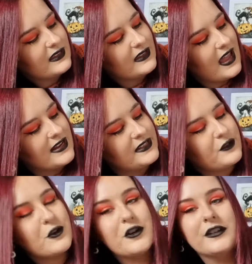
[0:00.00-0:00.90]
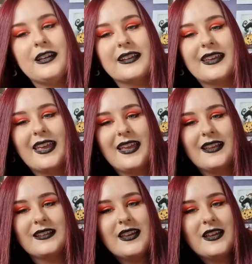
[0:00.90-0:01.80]
candy corn
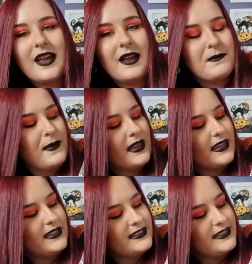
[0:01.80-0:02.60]
looking Mickey